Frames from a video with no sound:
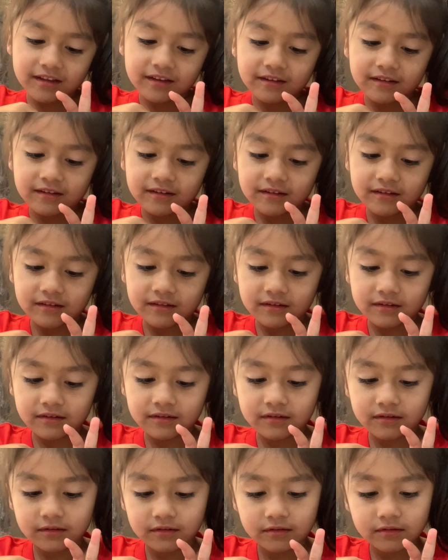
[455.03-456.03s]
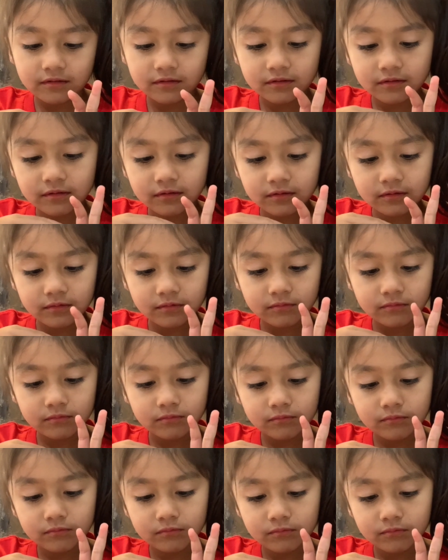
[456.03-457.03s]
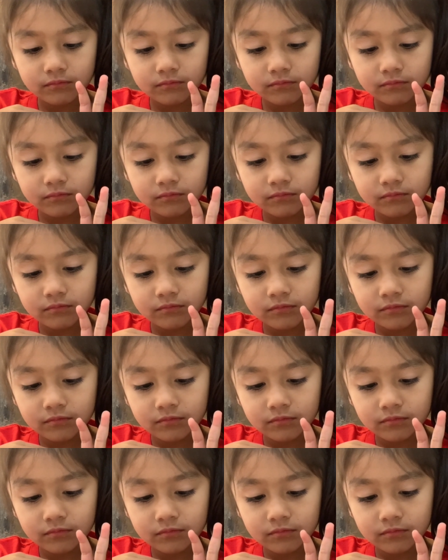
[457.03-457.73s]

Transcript: (silence)